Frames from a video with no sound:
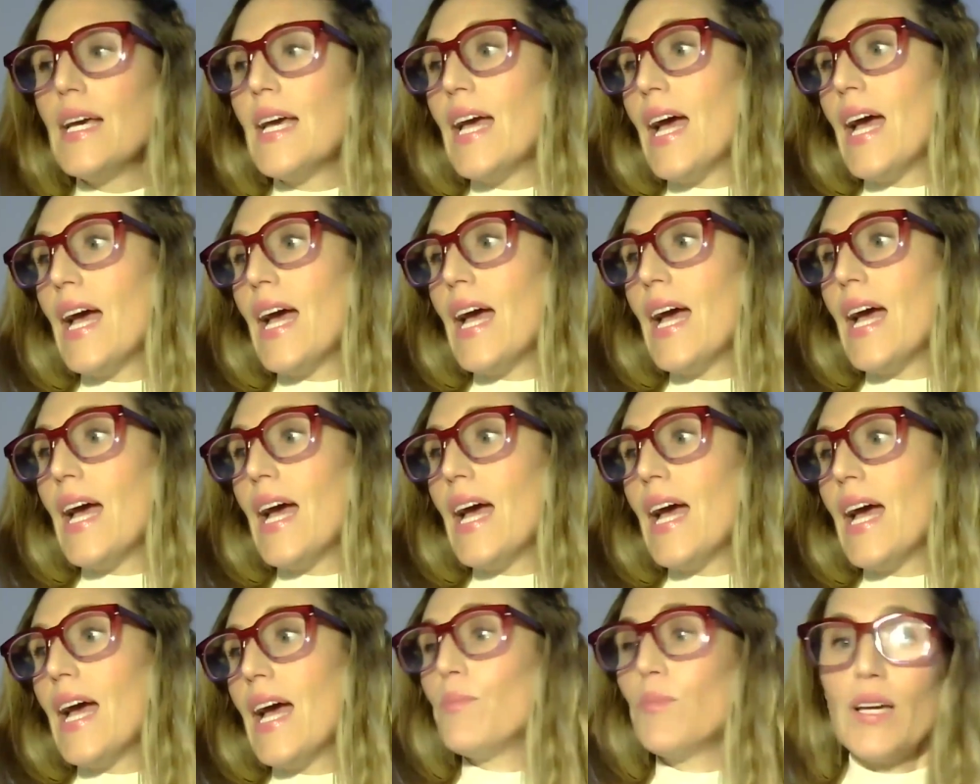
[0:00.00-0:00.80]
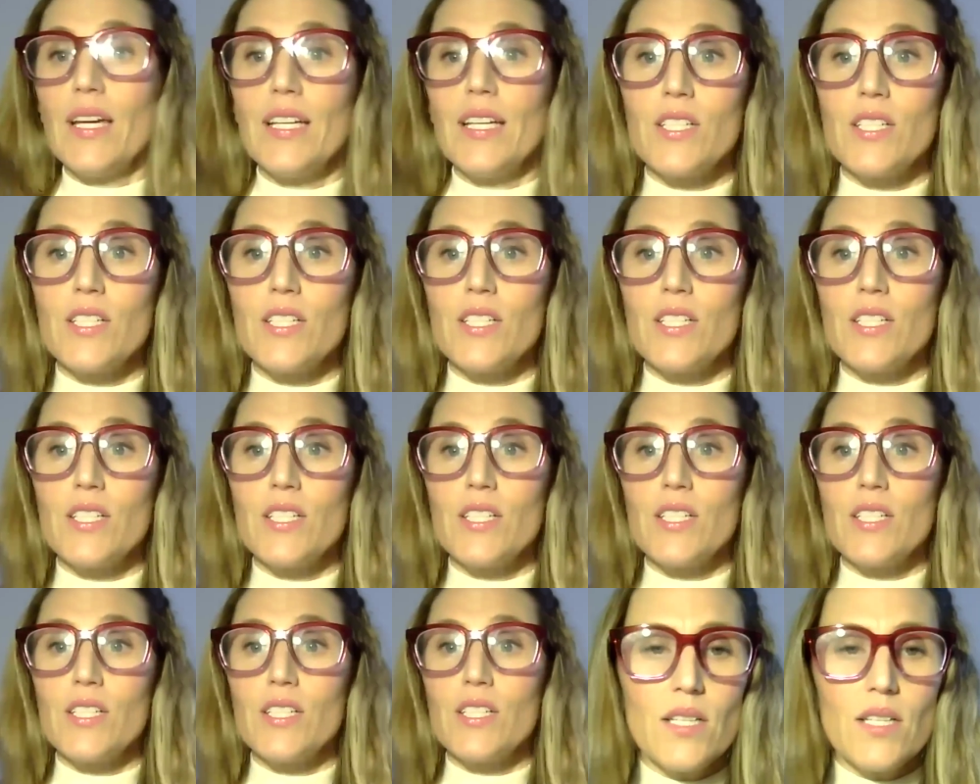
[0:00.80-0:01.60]
And in the same way,
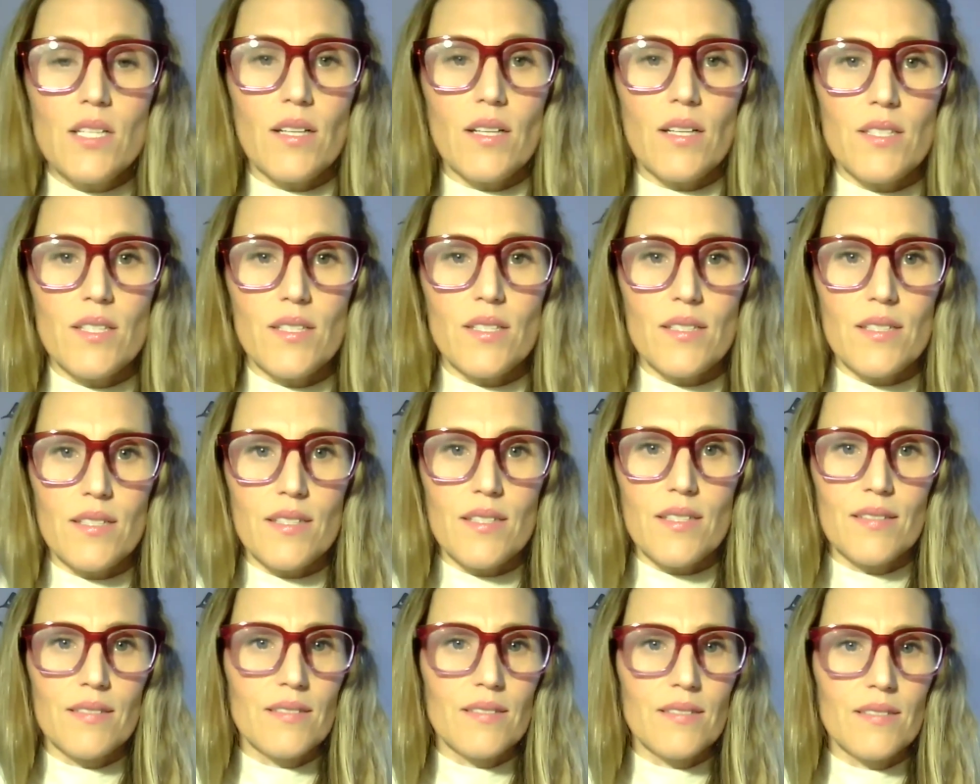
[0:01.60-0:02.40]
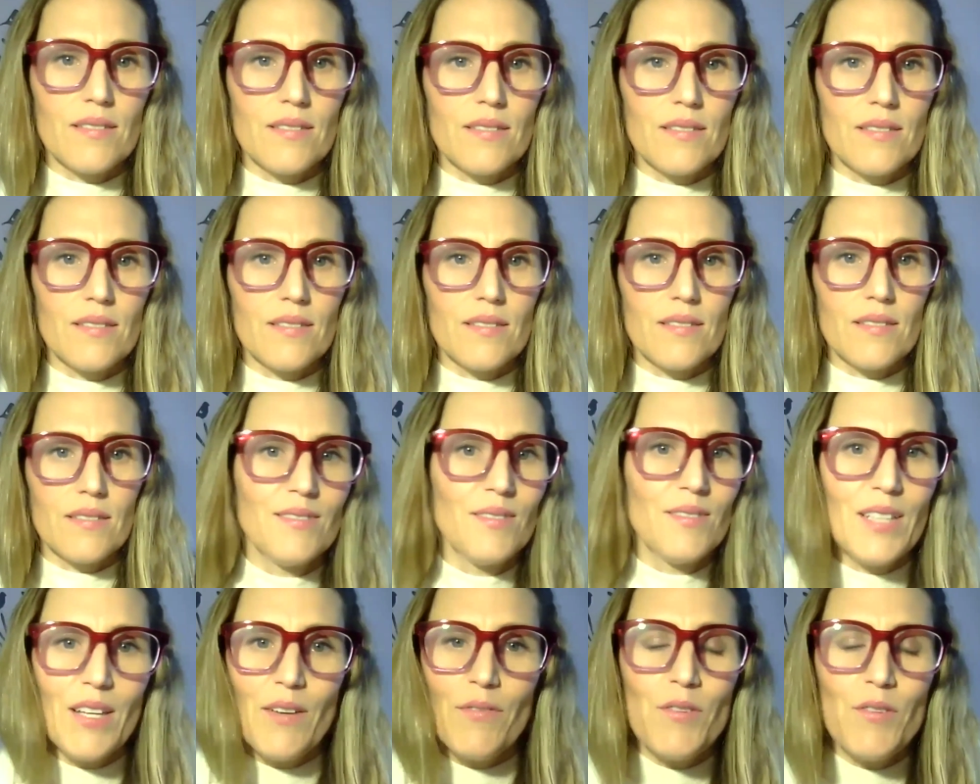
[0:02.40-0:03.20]
dopamine detoxes.
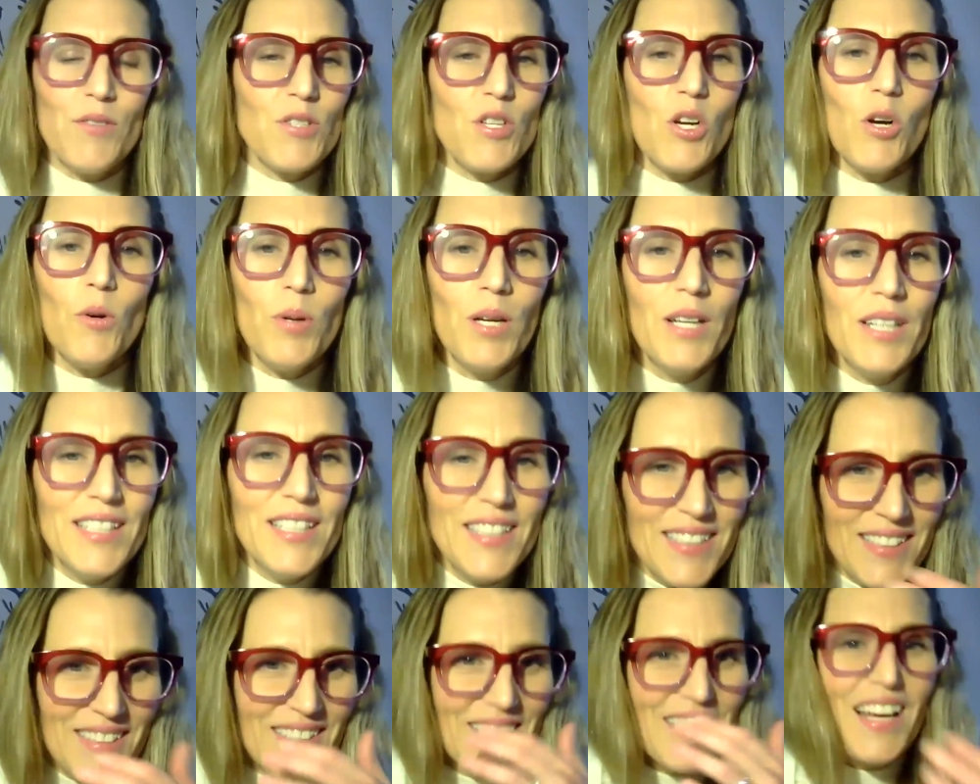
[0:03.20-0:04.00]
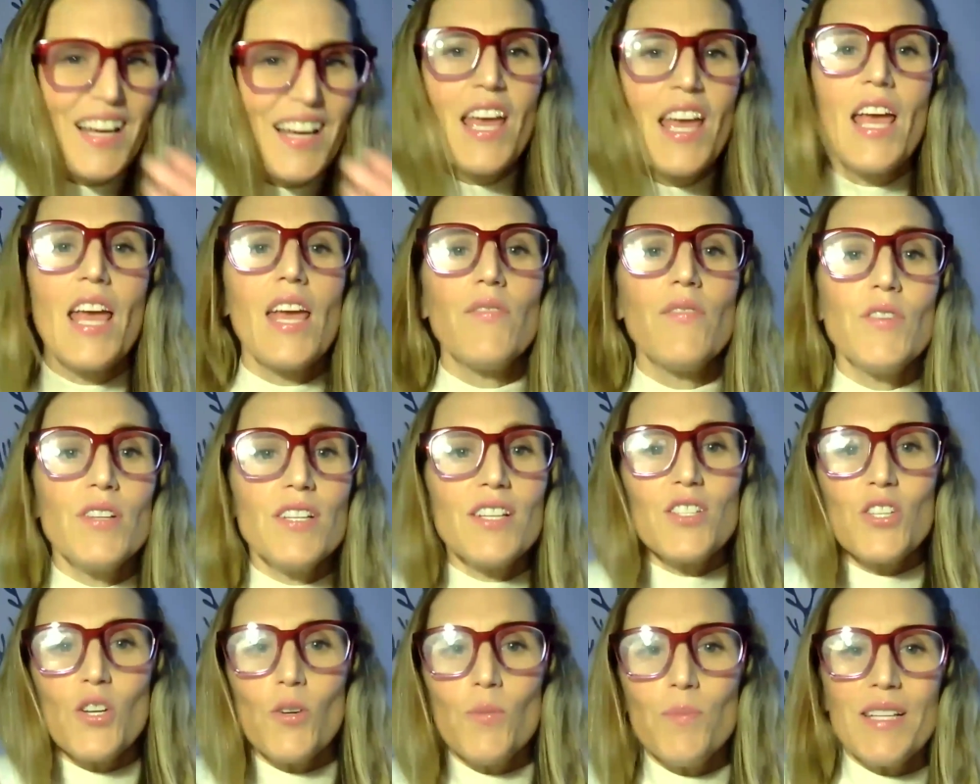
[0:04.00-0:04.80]
Well, if you did a
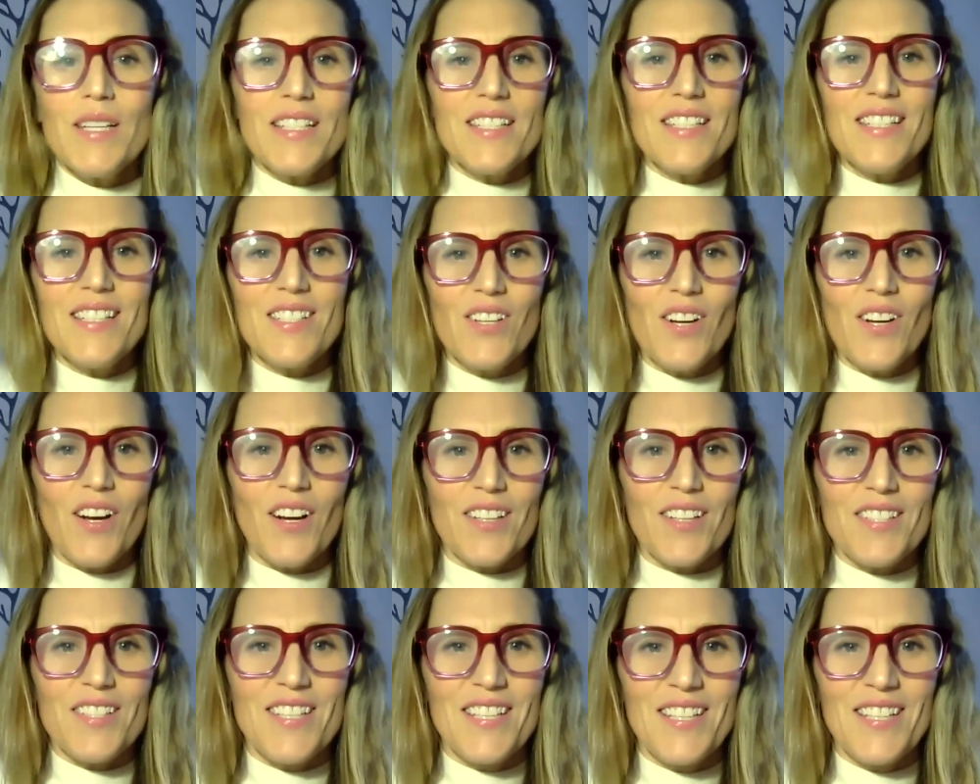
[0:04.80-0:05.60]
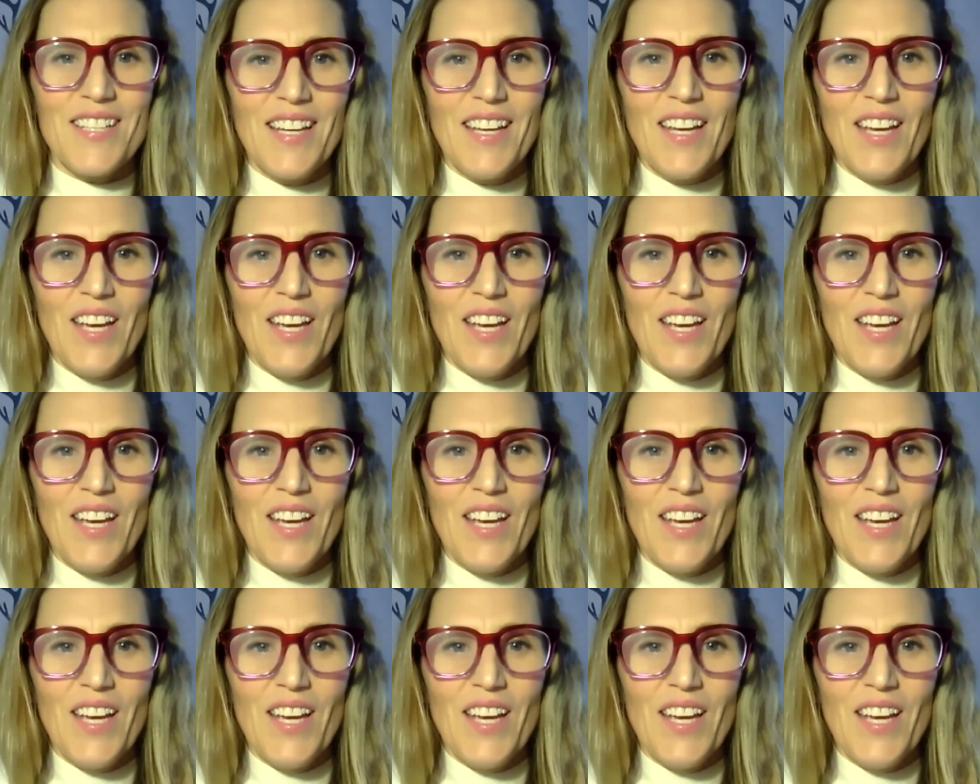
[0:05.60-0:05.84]
dopamine detox,